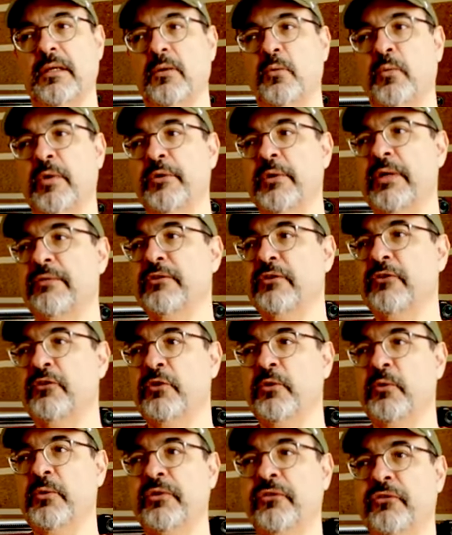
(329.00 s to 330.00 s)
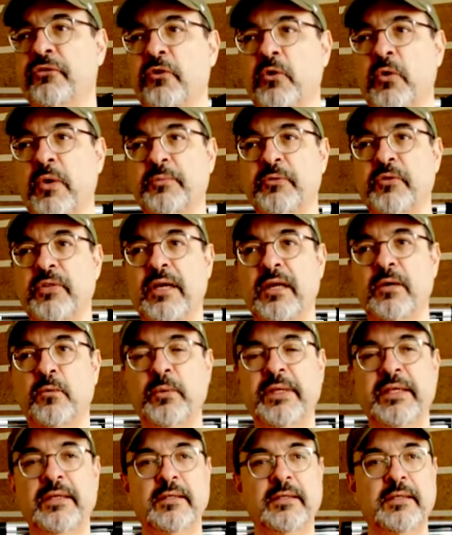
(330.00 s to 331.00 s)
what you have to do is go up to that
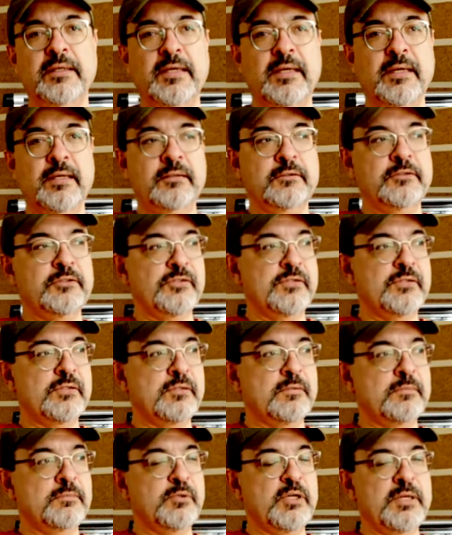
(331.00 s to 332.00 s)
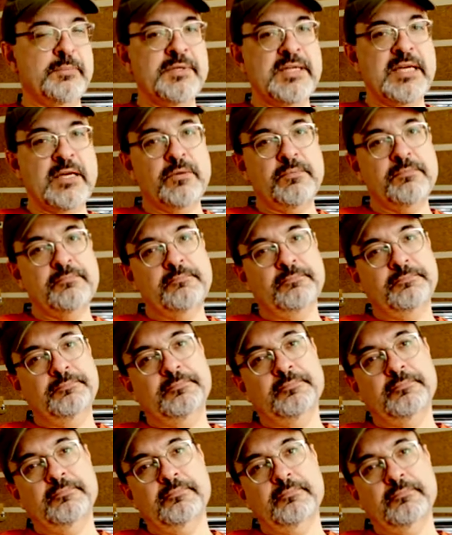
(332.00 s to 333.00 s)
weakling and just put him down
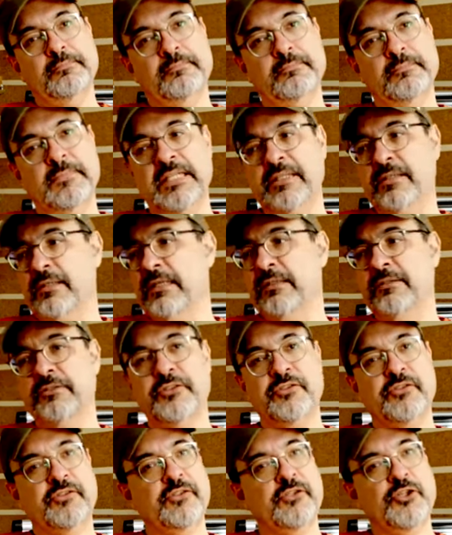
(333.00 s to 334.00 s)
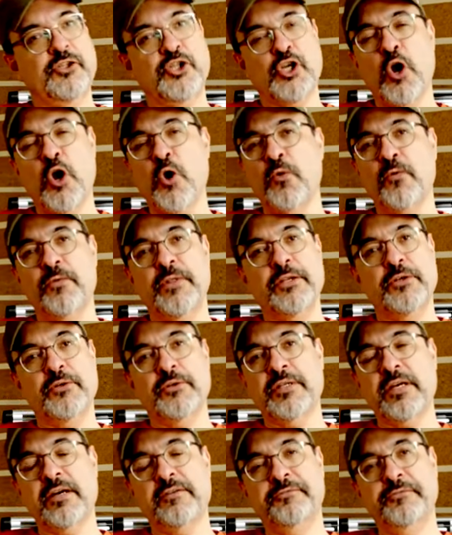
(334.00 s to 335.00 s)
and just show that you're
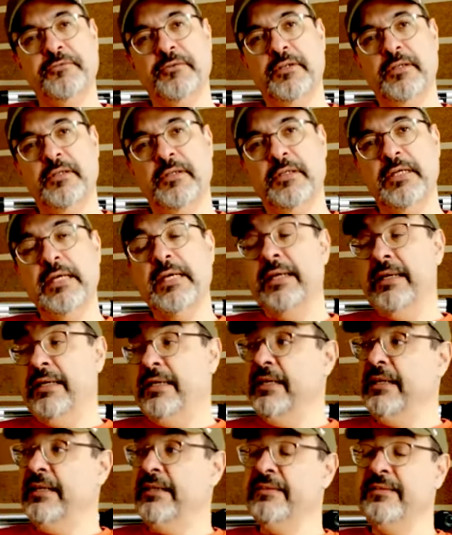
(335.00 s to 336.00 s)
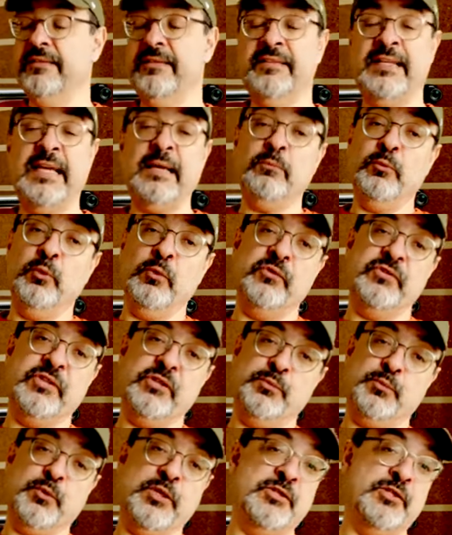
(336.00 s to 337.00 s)
tough. It's the same rules
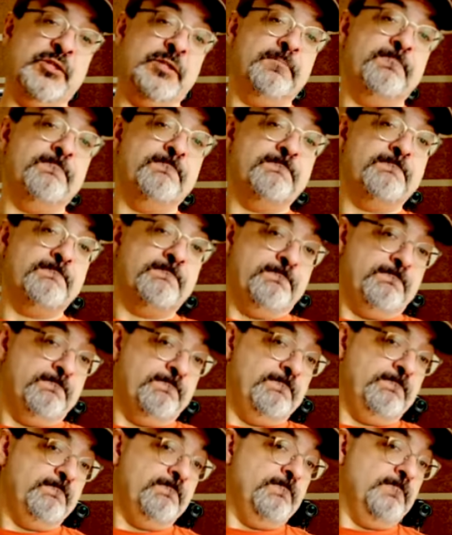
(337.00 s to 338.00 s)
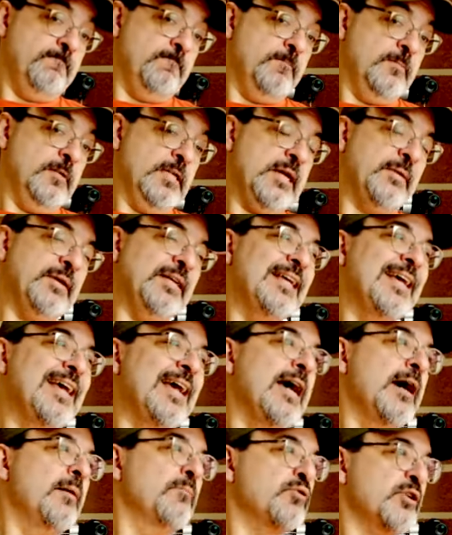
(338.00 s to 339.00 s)
as prison. I mean,
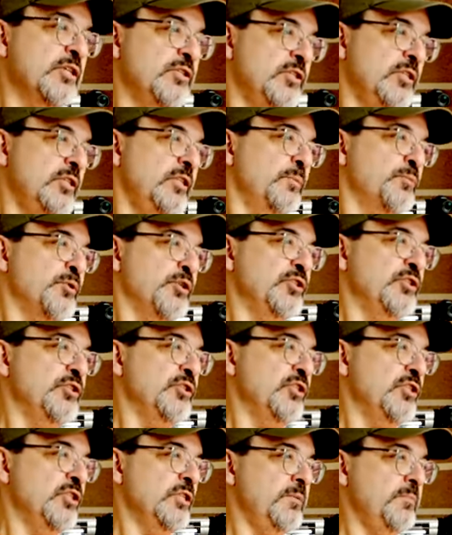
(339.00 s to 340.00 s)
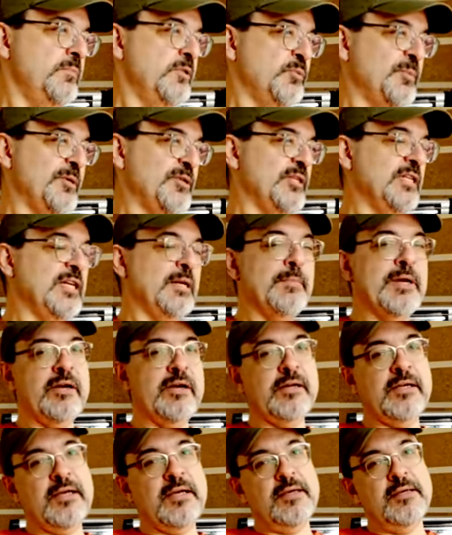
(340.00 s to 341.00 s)
prison, the prison system, especially in
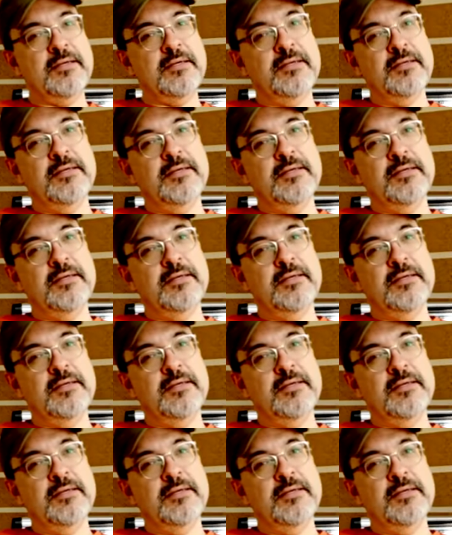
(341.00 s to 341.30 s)
America,